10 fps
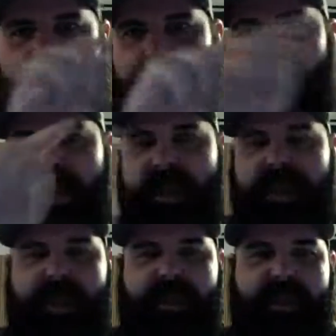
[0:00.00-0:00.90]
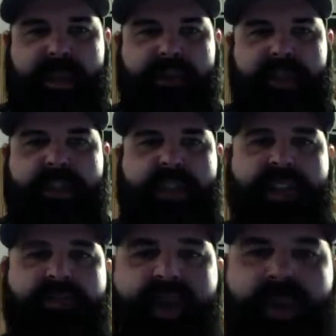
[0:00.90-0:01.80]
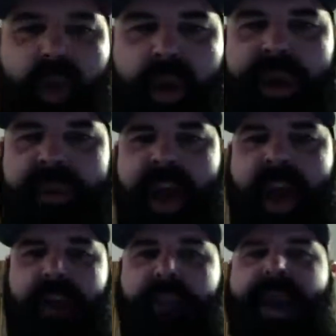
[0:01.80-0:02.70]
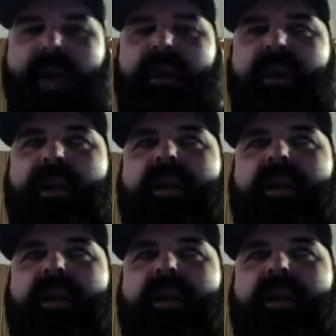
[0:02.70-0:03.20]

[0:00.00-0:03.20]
And then if there's stuff me and Jorge talk about